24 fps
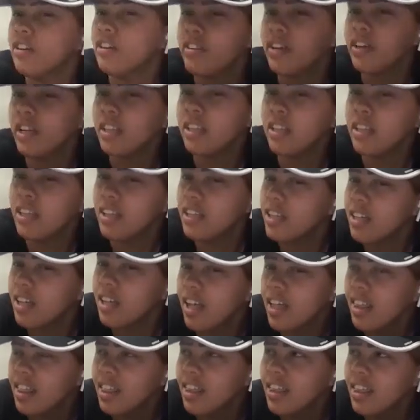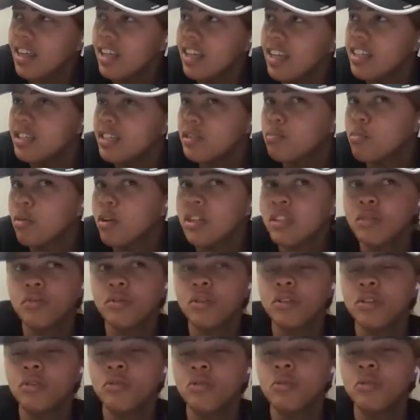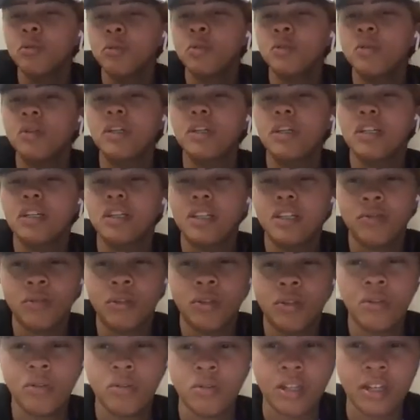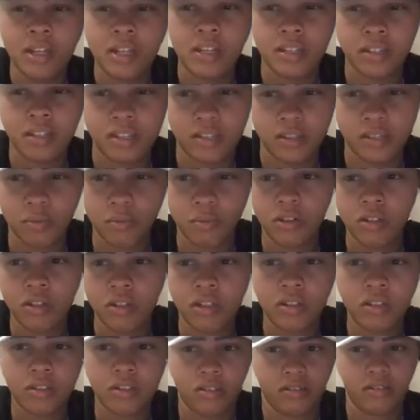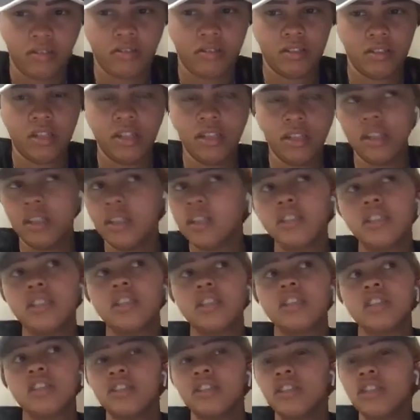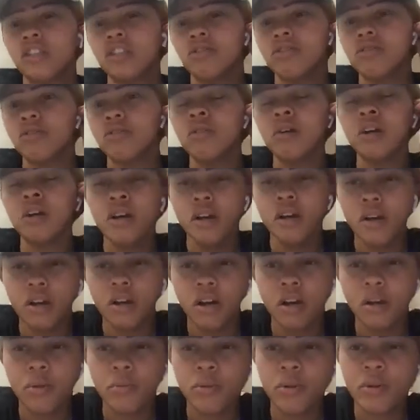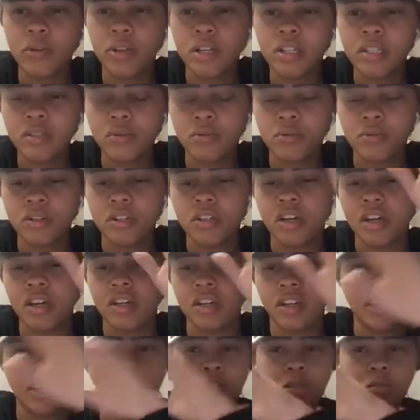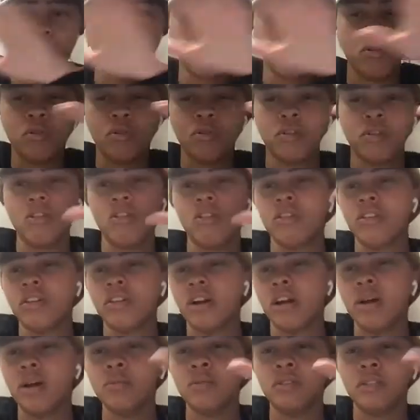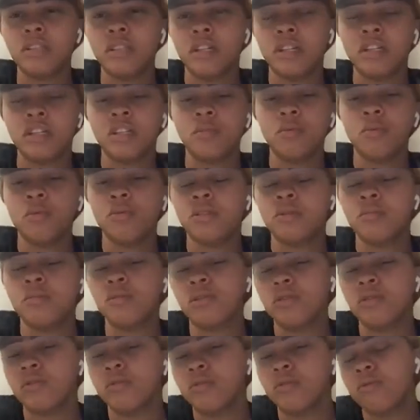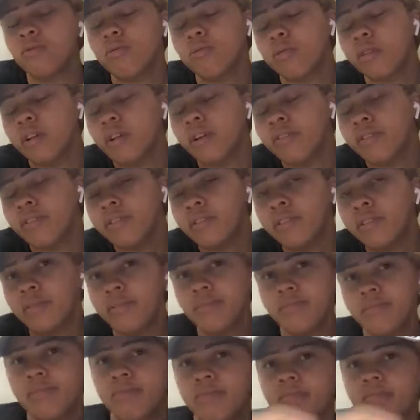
I agree. I think it's best when you let someone. I think this is just in general. When you let someone kind of explore all their options, like expose them to whatever